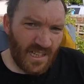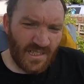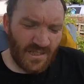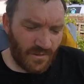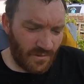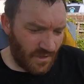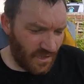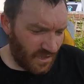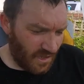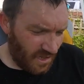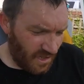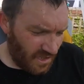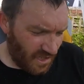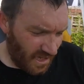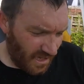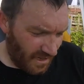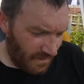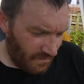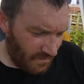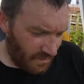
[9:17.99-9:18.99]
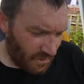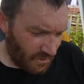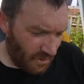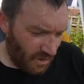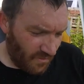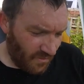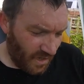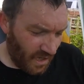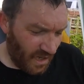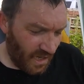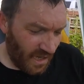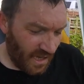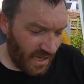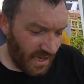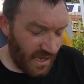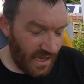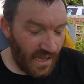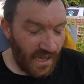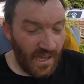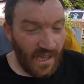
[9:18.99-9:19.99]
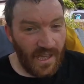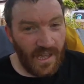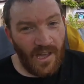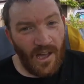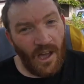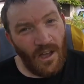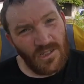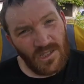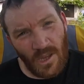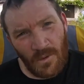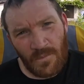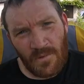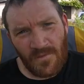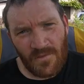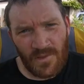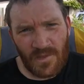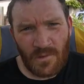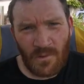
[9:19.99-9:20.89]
So I'm just gonna check out on Strava. I was hoping for